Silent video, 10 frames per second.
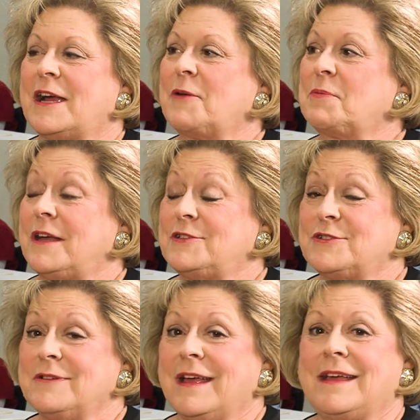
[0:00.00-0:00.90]
our
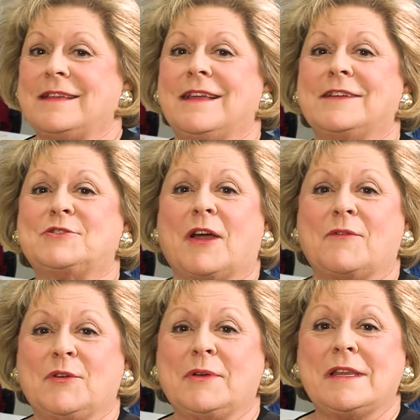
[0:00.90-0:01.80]
pleasure. And to our
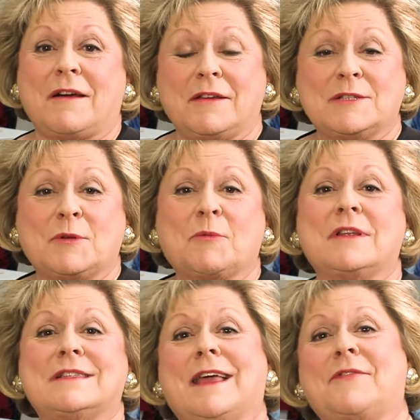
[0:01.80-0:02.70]
viewing audience, we
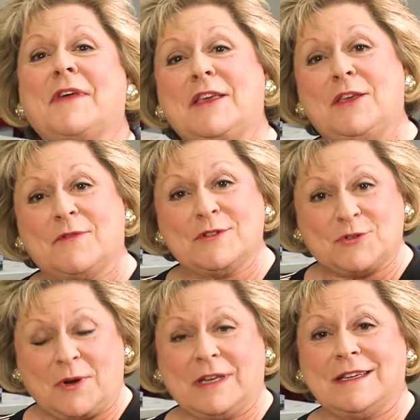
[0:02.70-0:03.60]
want to say thank you for
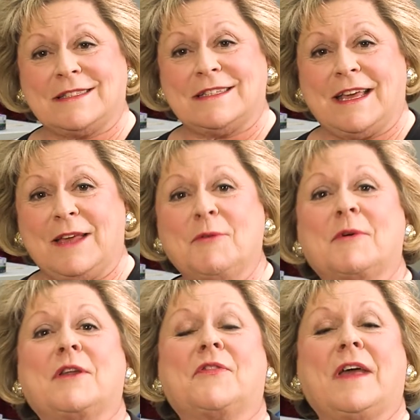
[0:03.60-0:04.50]
joining us today. We
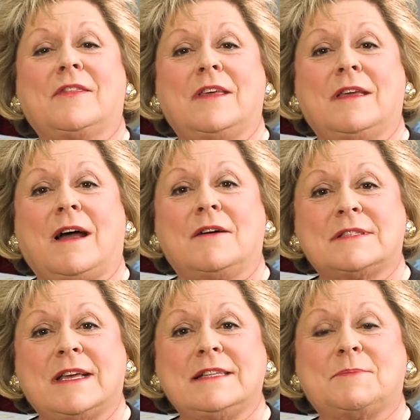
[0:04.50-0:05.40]
want to thank the All
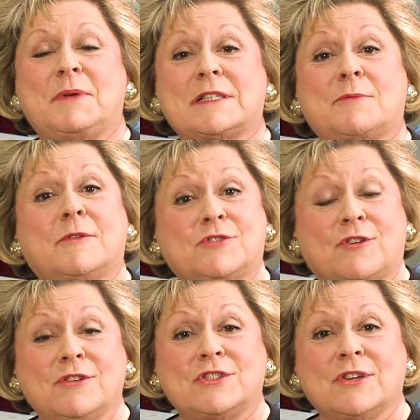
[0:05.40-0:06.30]
Saints Episcopal
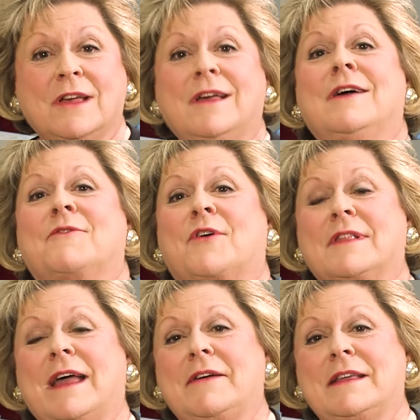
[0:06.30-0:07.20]
Church for
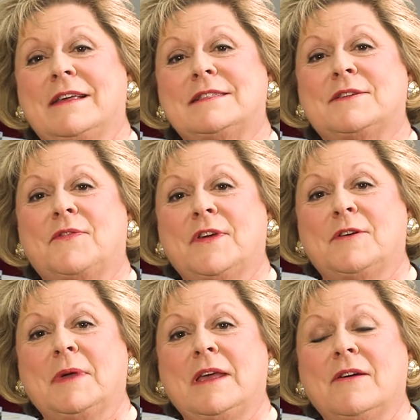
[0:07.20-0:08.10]
allowing us to
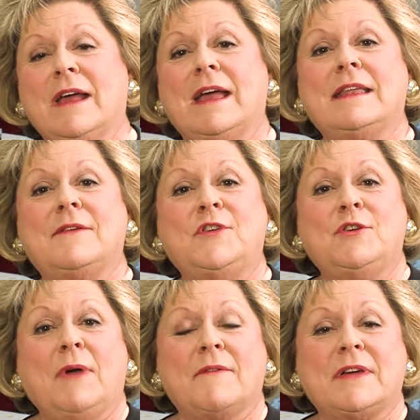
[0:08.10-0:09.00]
film here. And if
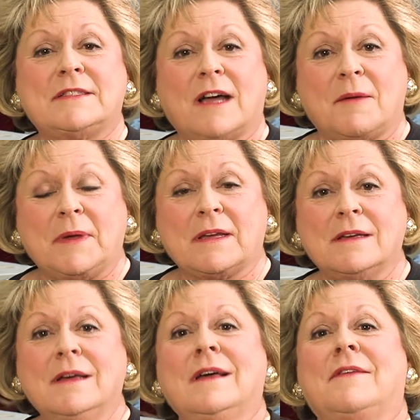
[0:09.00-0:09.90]
you have a topic
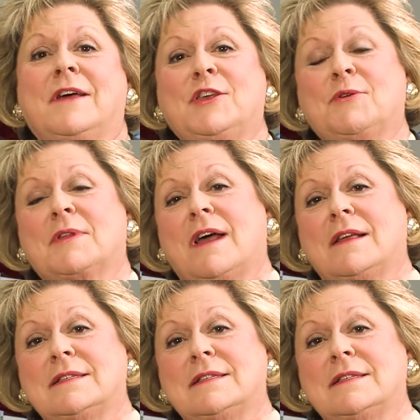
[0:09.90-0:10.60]
that you would like